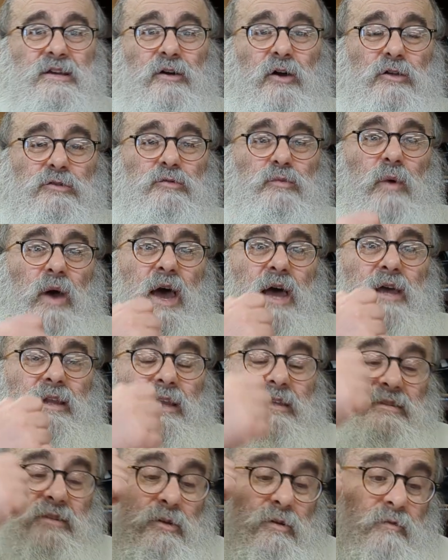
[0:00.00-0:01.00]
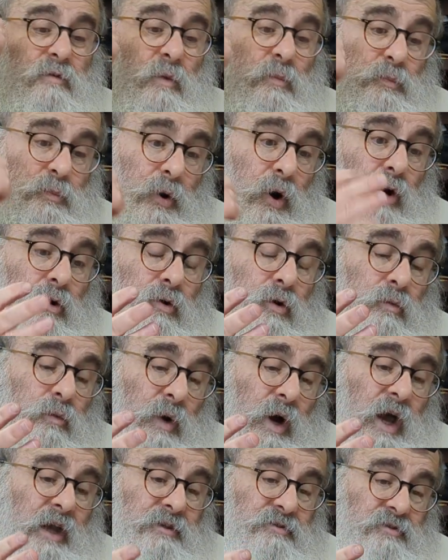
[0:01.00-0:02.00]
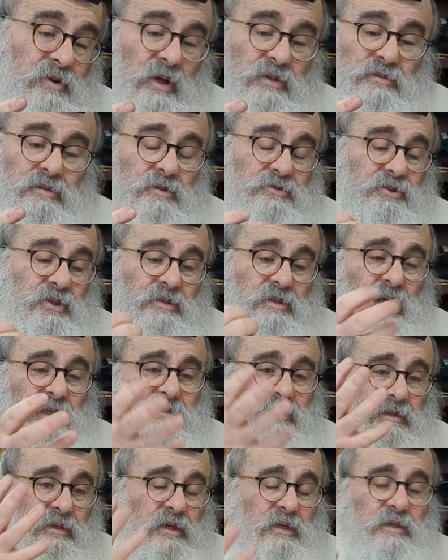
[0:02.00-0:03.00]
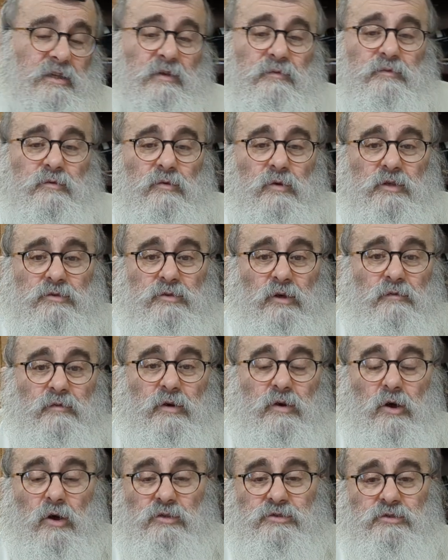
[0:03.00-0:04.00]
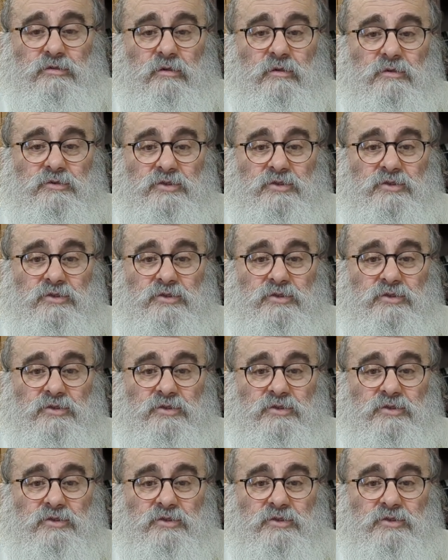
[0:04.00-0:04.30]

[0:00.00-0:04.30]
Because when as a dover borer, I trust her. She's not going to give you a dover osur.